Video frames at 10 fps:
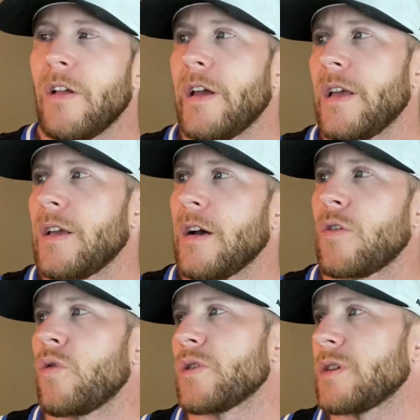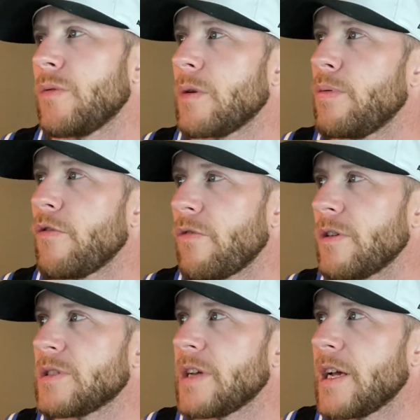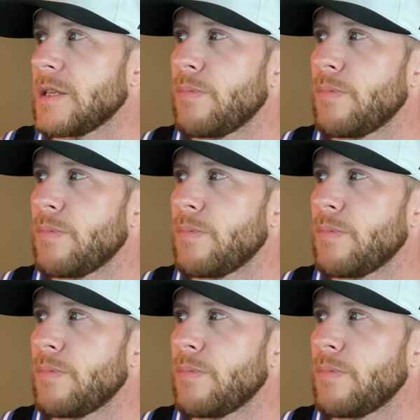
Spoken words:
Like, of course I want to put rear sets,